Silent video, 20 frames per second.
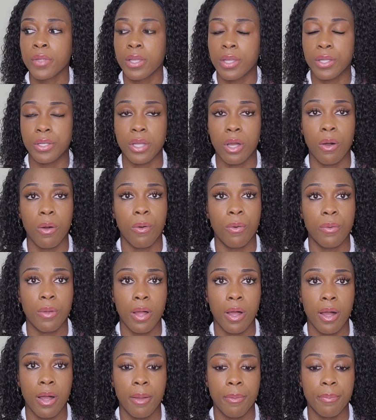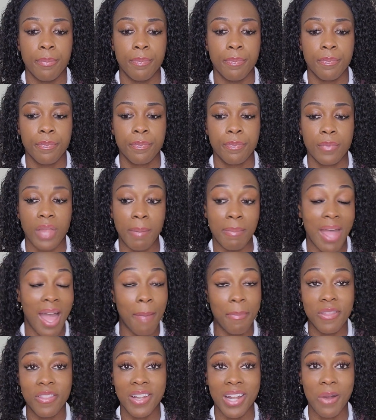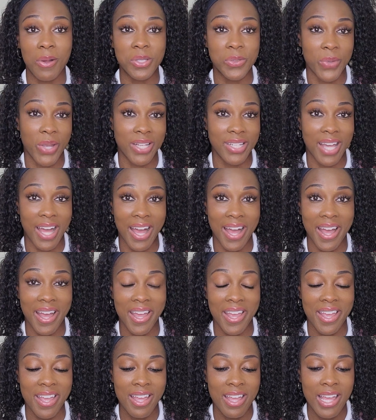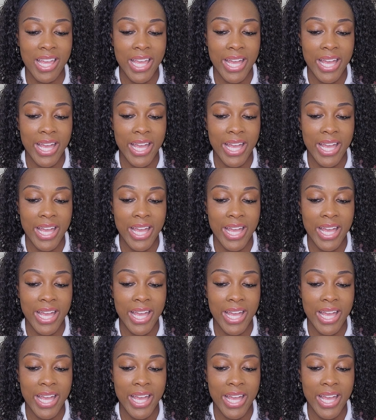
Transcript: you know, I'm happy that I was ranked high,